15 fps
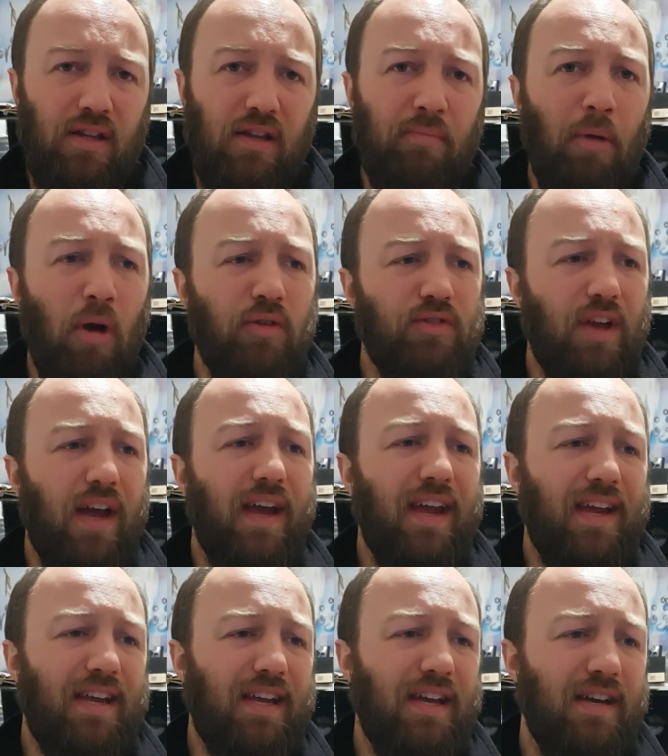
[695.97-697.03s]

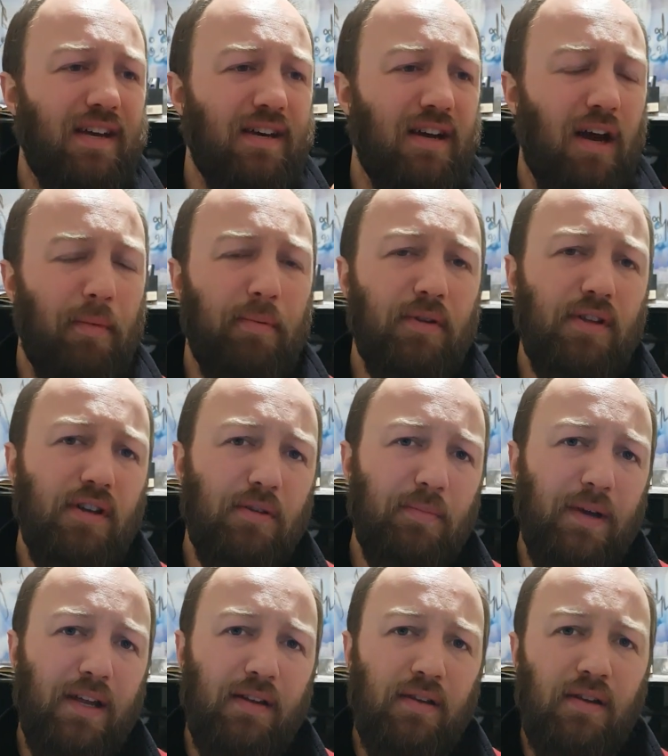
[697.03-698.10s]
mosaic up a little
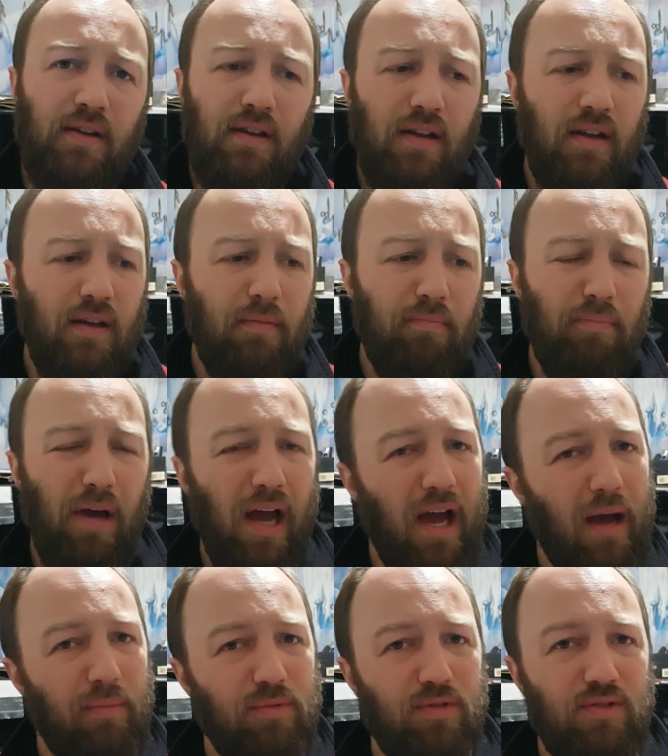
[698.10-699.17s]
bit,
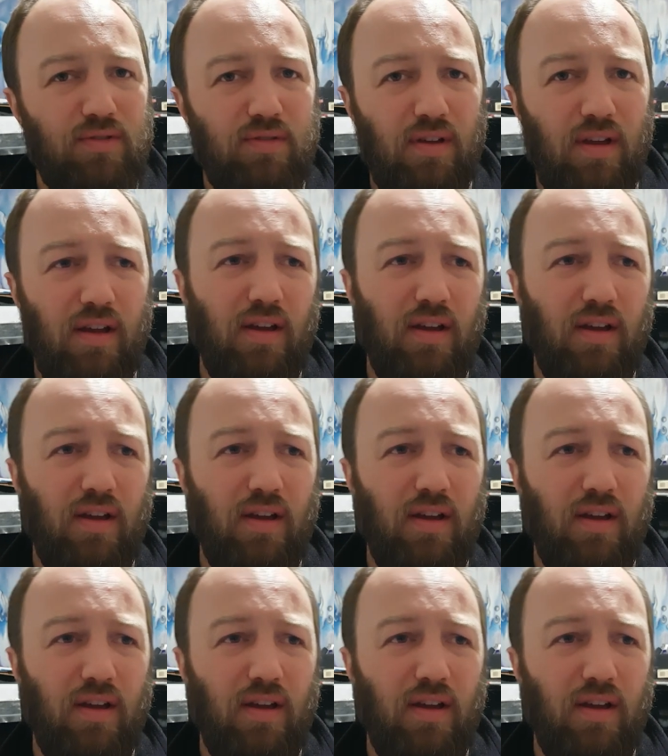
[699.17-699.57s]
perhaps,